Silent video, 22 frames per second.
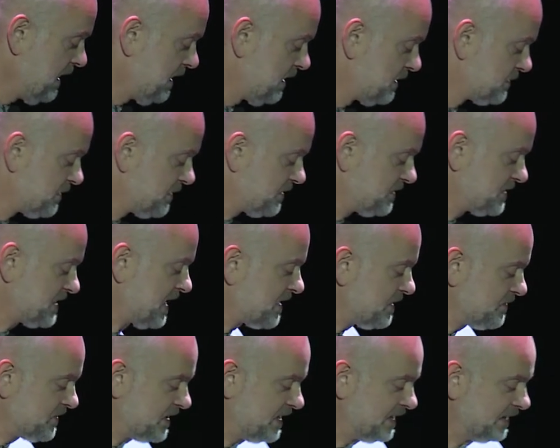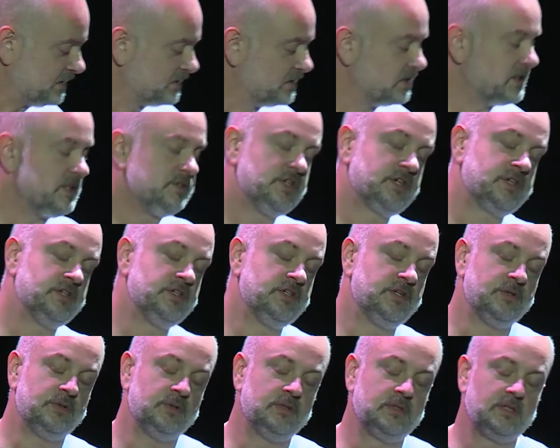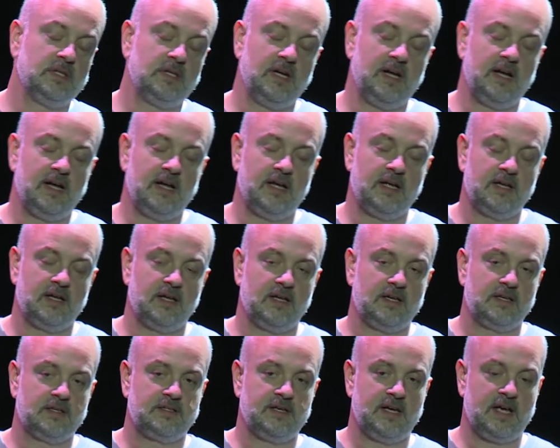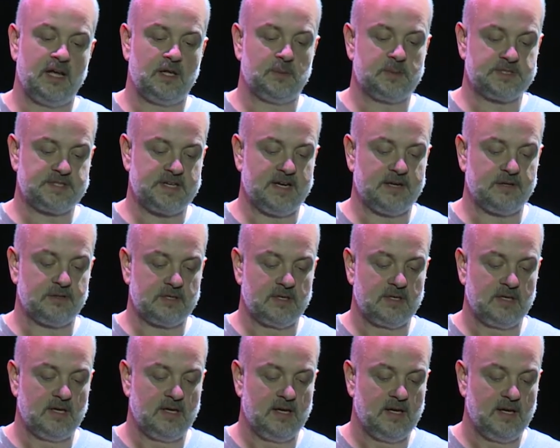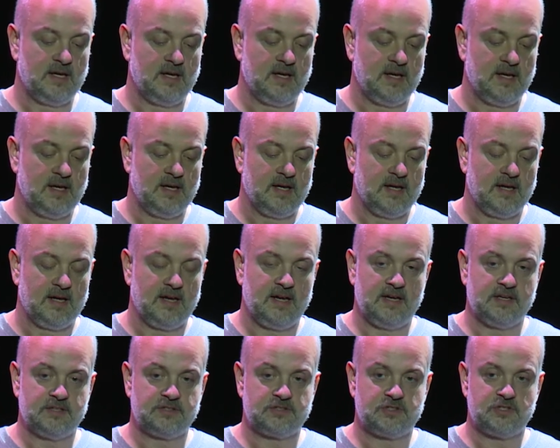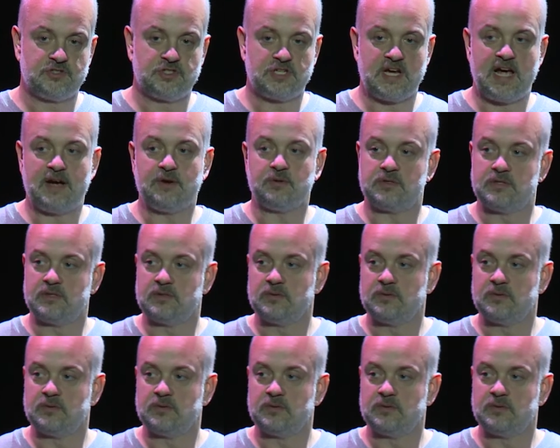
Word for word: So the second thing that you can do to help us out is to shout